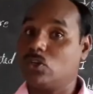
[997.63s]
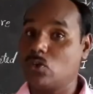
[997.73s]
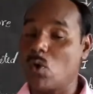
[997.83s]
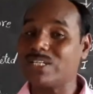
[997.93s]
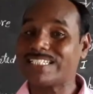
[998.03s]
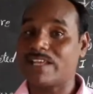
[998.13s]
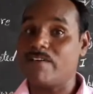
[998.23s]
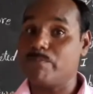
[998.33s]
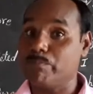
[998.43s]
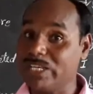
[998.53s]

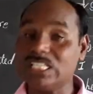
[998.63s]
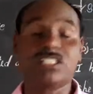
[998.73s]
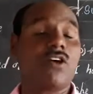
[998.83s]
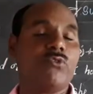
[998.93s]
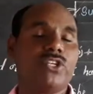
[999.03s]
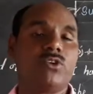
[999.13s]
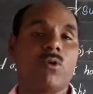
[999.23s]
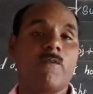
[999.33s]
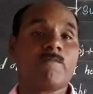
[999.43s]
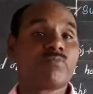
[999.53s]
Don't miss the
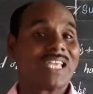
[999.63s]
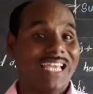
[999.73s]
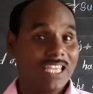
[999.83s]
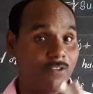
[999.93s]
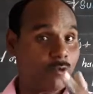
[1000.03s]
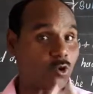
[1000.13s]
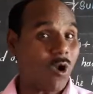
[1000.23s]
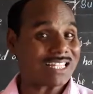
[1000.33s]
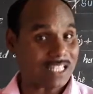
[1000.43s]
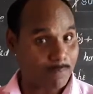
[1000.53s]
video. If you are
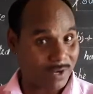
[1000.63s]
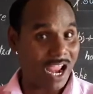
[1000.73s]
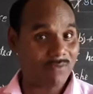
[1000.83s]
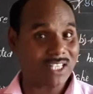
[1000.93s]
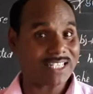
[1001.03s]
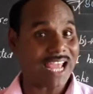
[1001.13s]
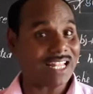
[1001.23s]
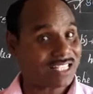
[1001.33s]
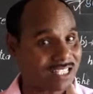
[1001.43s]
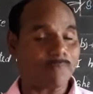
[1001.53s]
not subscribed the
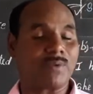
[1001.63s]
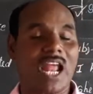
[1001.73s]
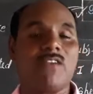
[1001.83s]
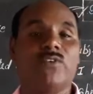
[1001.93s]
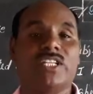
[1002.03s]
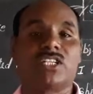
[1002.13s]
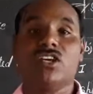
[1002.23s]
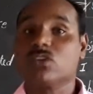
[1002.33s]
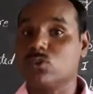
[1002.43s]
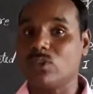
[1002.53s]
channel, subscribe it
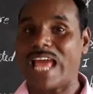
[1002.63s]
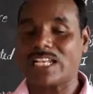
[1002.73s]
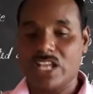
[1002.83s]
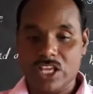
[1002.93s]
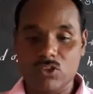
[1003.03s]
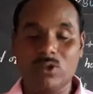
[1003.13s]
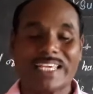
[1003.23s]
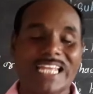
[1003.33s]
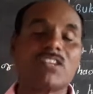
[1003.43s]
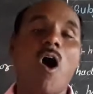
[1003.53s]
so that you will
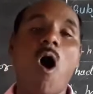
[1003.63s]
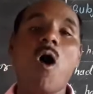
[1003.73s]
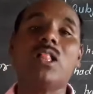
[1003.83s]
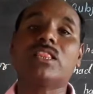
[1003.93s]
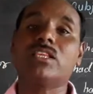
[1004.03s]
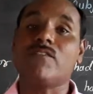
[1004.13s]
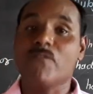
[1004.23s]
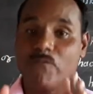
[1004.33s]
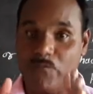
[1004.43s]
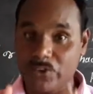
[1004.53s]
get all
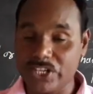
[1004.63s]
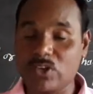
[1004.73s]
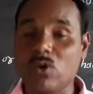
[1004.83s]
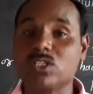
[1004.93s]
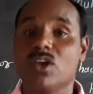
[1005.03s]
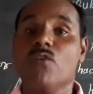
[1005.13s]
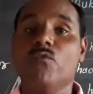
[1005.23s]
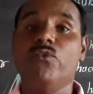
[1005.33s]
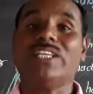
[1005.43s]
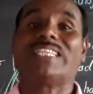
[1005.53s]
the
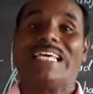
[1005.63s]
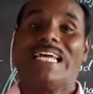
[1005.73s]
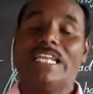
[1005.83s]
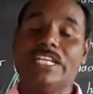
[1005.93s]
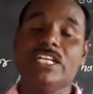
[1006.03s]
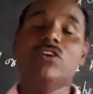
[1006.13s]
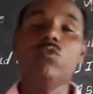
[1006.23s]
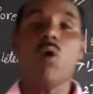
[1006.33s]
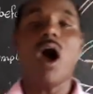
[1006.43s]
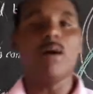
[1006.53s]
videos with
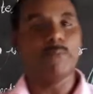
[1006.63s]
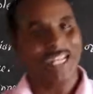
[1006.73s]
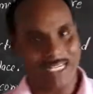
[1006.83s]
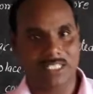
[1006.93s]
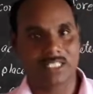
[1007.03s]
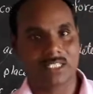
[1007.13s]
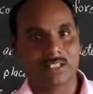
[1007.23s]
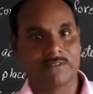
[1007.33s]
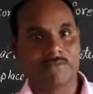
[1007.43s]
new updates.